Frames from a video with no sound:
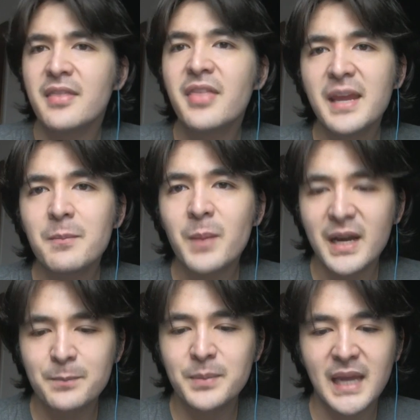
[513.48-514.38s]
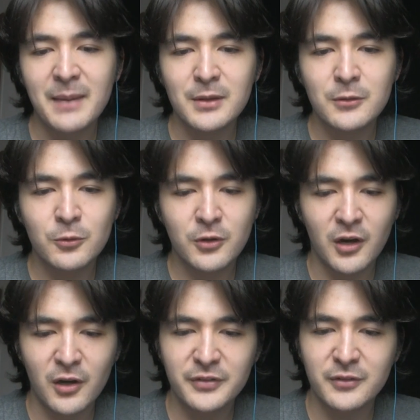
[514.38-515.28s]
They might be able to
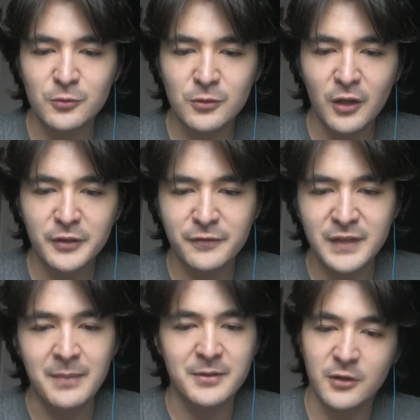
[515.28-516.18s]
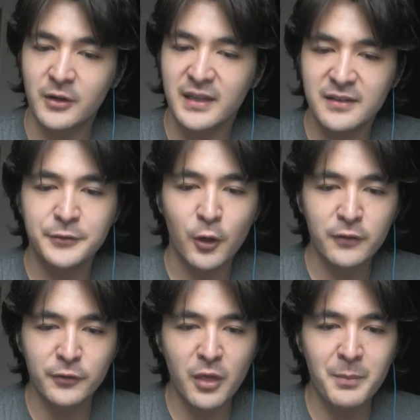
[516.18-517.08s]
cause a lot of damage. Okay, he's
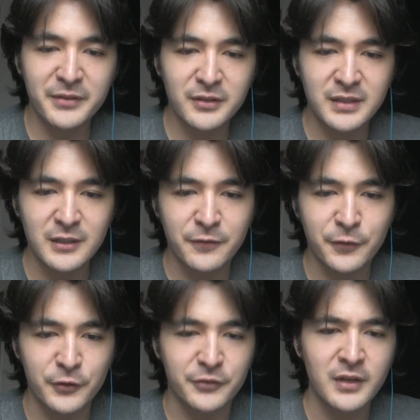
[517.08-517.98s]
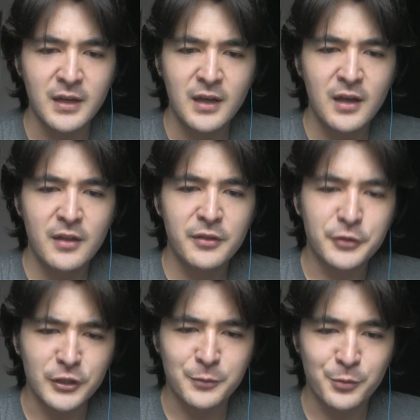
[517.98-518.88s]
going for the musketeer first. The
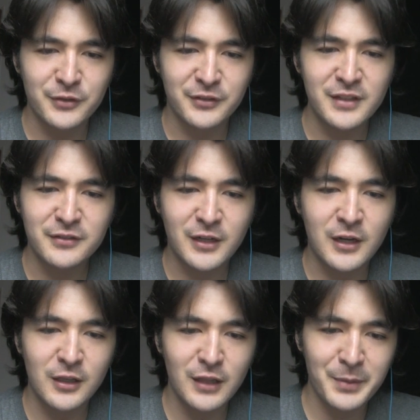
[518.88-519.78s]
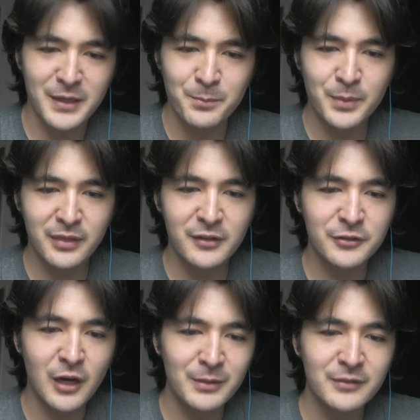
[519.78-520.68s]
Dark Prince, he's clubbing, but these
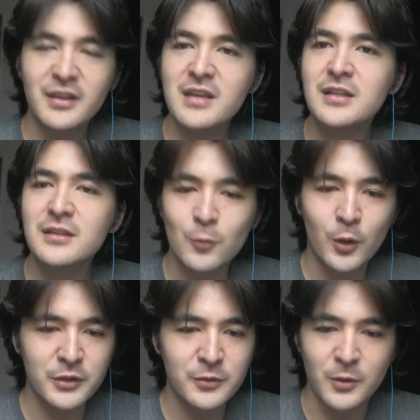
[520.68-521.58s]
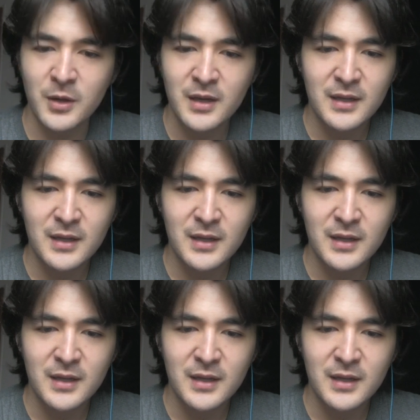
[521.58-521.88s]
goblins, they didn't want to.